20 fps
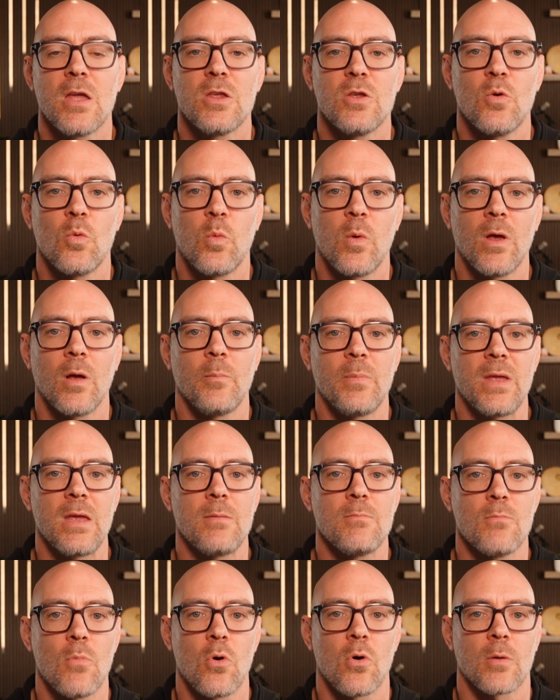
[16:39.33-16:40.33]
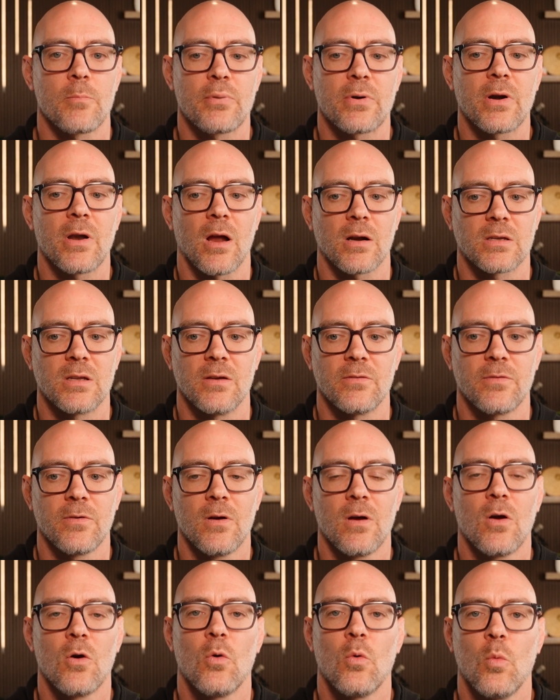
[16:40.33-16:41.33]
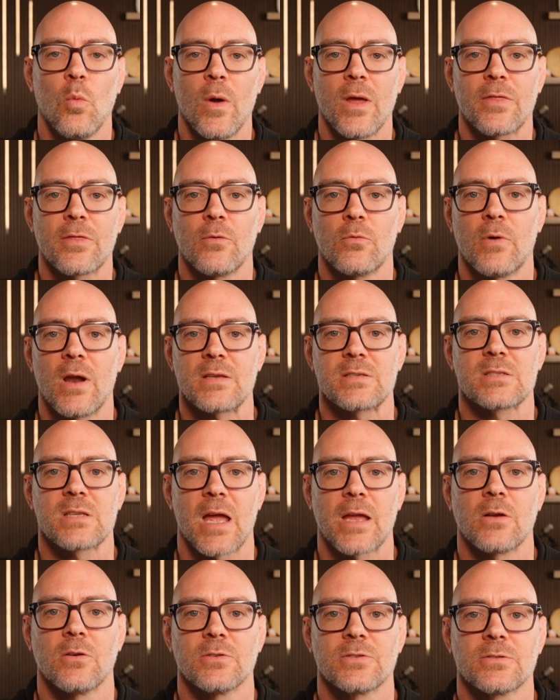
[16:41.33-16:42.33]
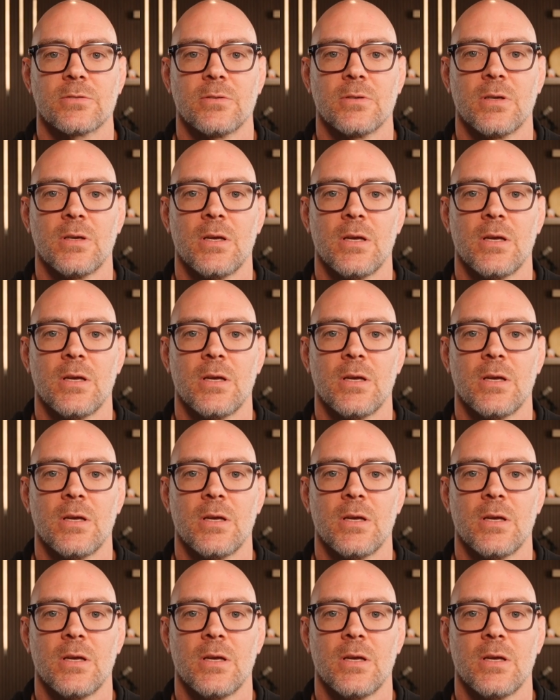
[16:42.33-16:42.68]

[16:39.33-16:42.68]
You will be more productive with rest cycles.